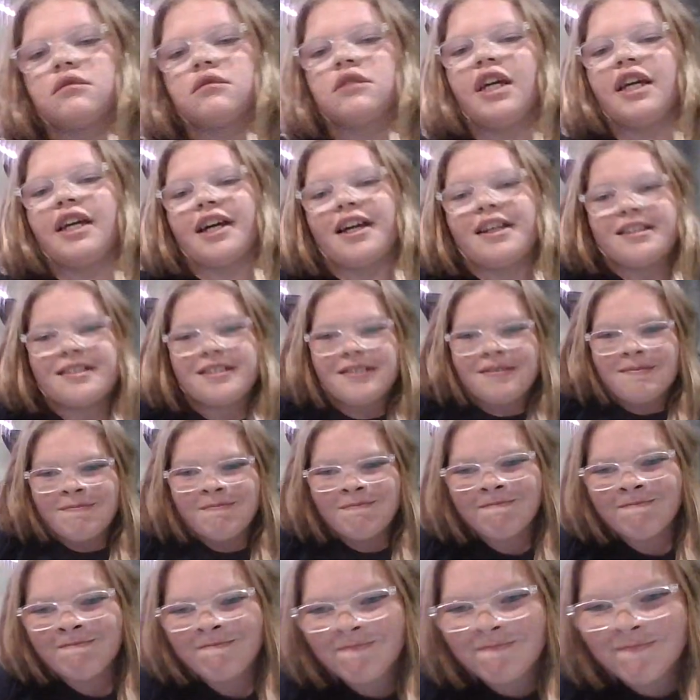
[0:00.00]
Hey guys,
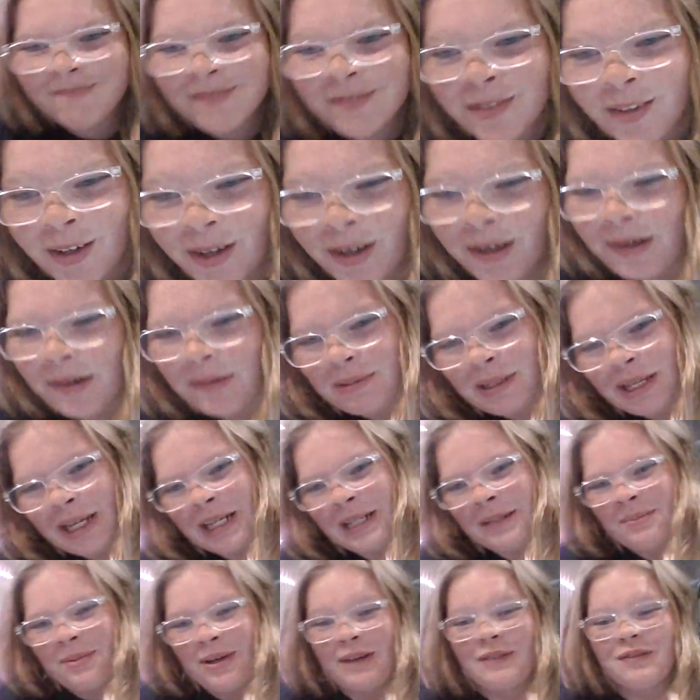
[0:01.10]
so I know I'm
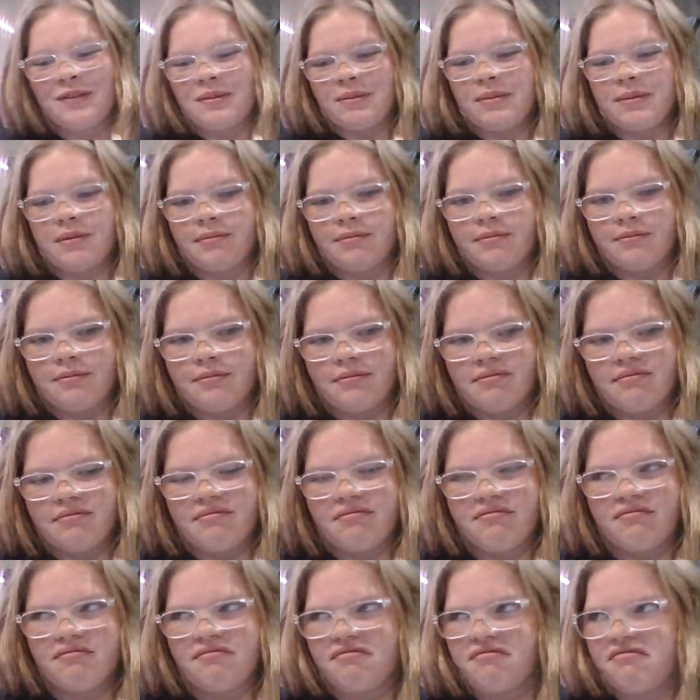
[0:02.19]
taking a break from
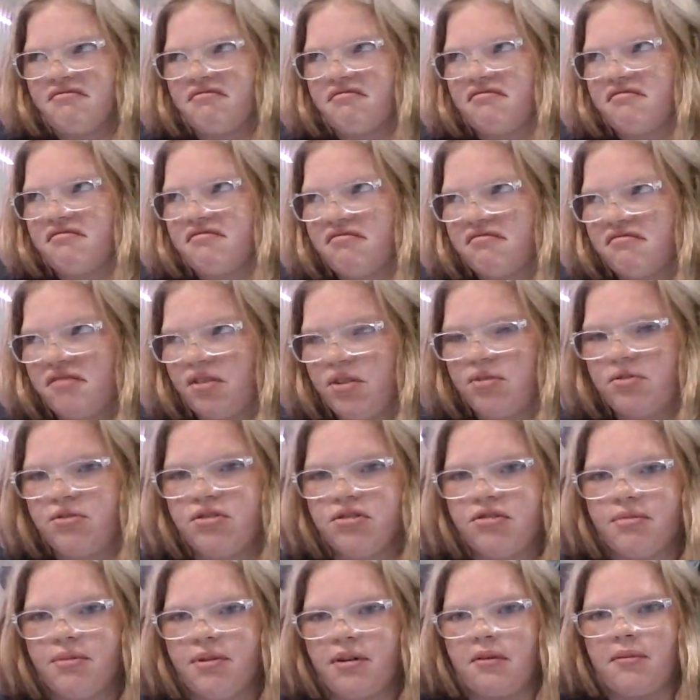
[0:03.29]

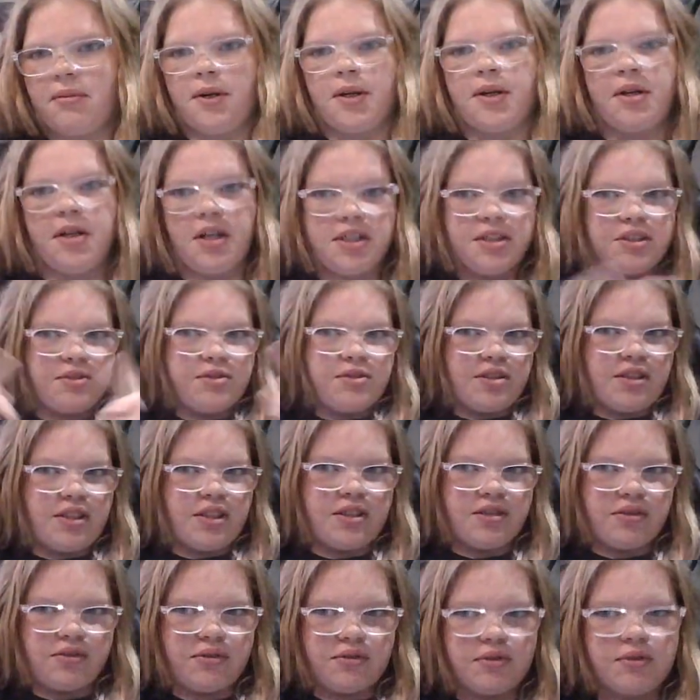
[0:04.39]
YouTube, but on my other
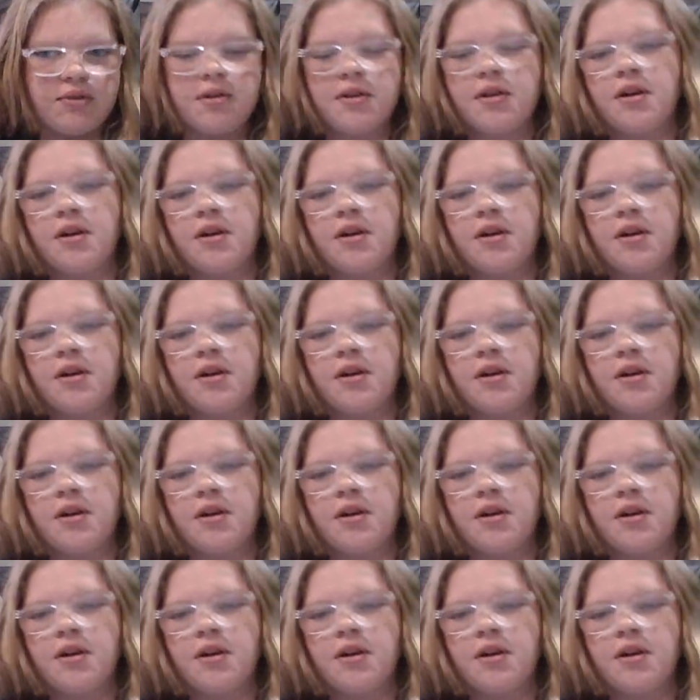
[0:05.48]
channels,